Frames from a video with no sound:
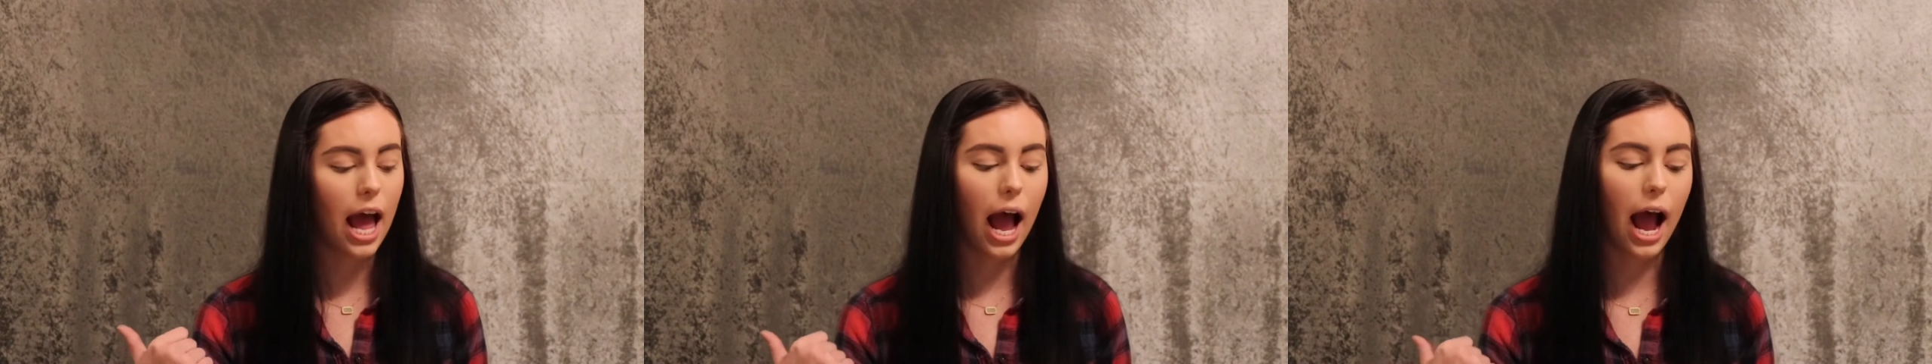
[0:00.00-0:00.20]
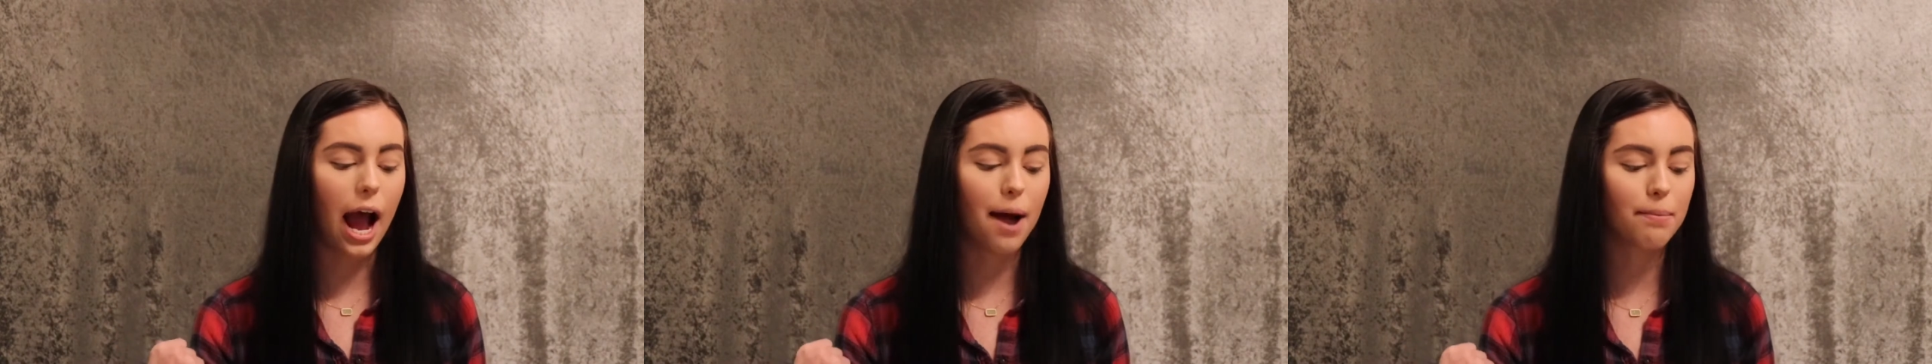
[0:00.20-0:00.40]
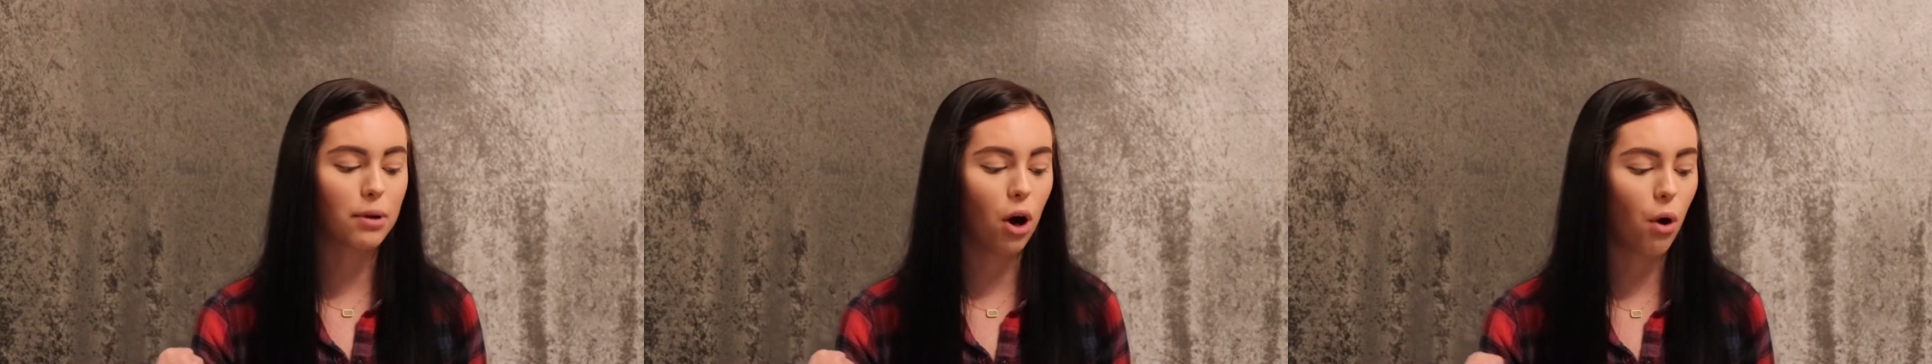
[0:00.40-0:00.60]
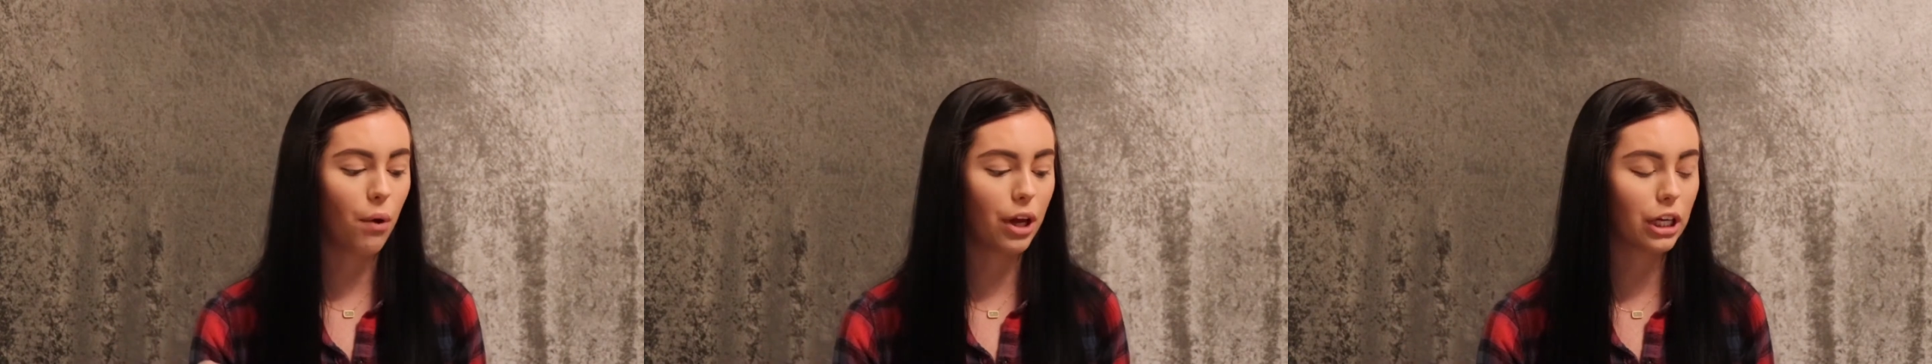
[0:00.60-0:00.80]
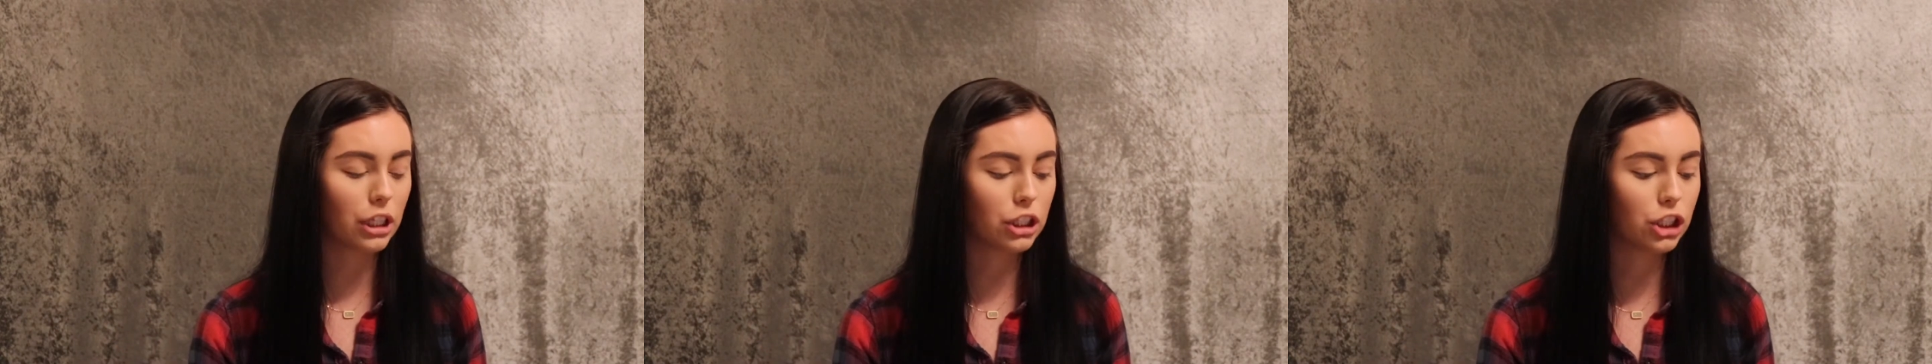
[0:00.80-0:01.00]
I'm
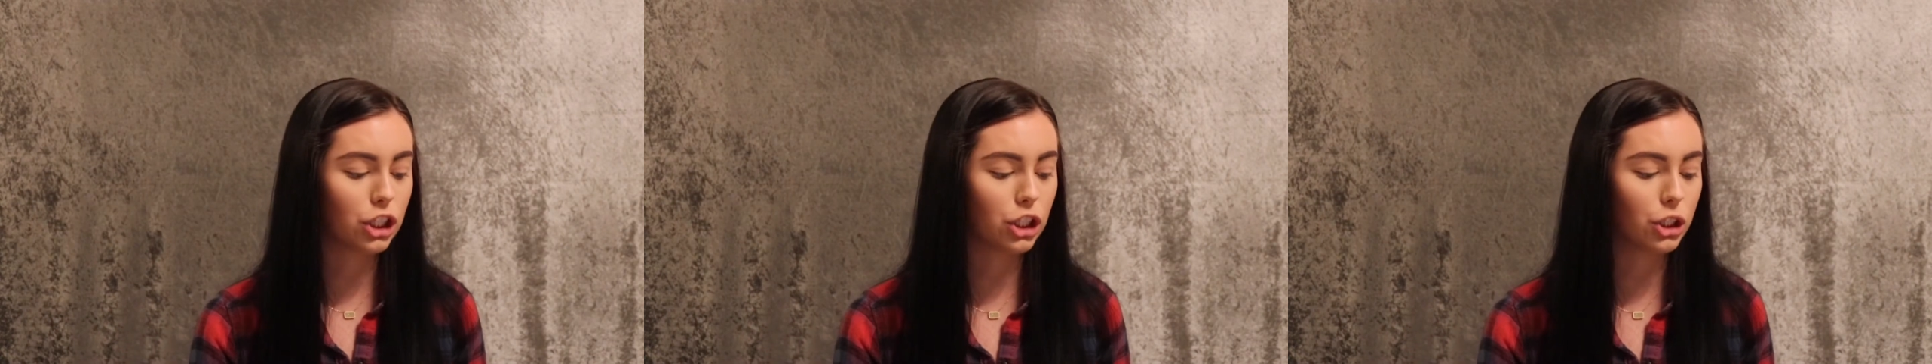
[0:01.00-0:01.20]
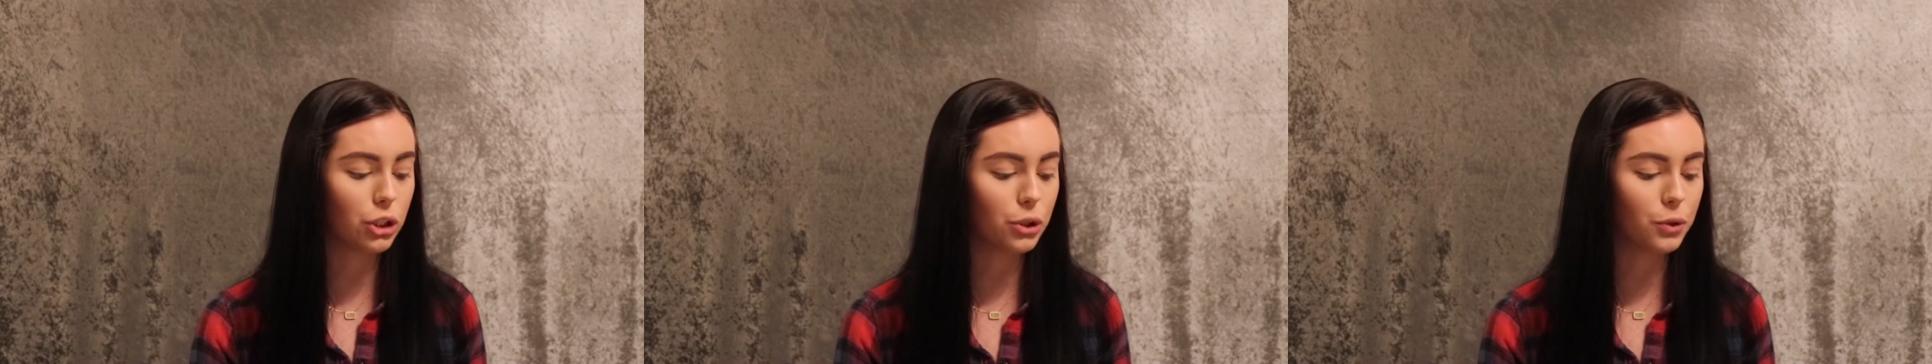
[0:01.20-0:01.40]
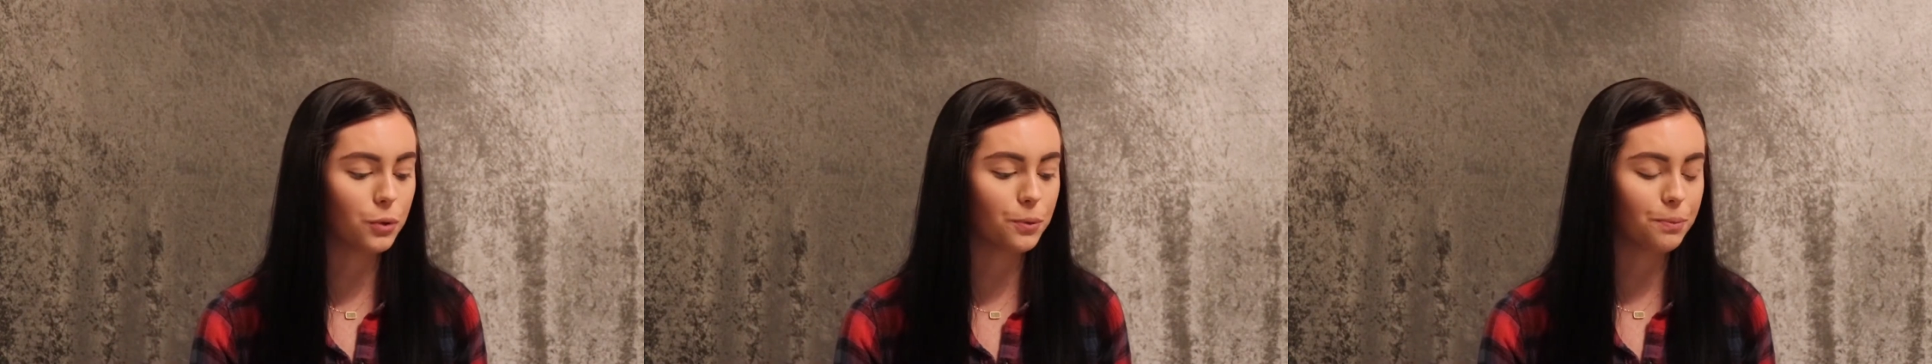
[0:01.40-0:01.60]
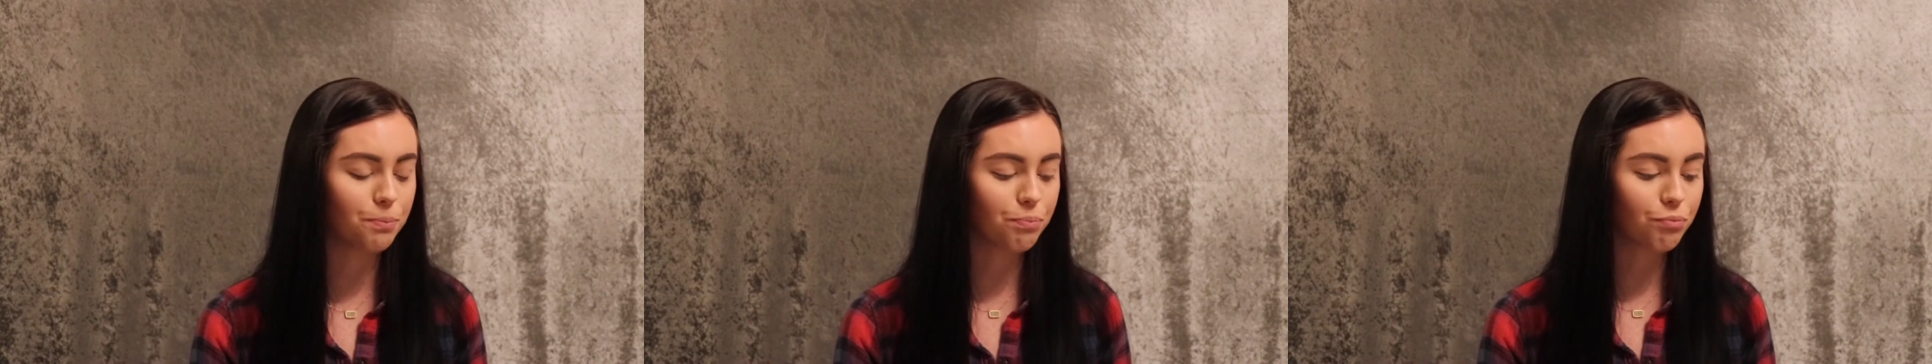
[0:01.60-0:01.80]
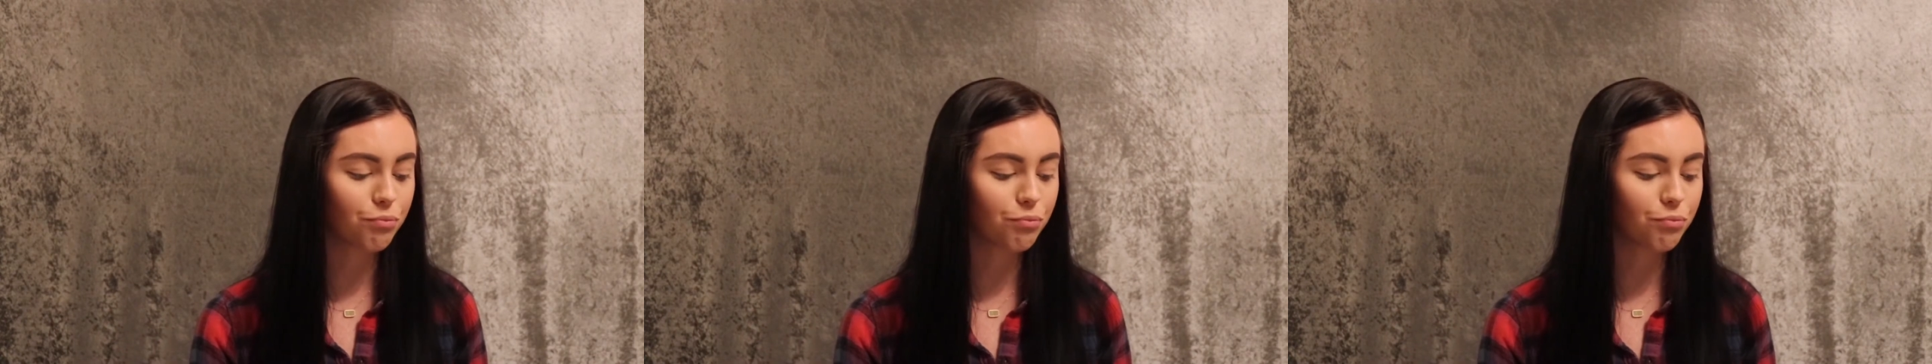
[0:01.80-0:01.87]
going to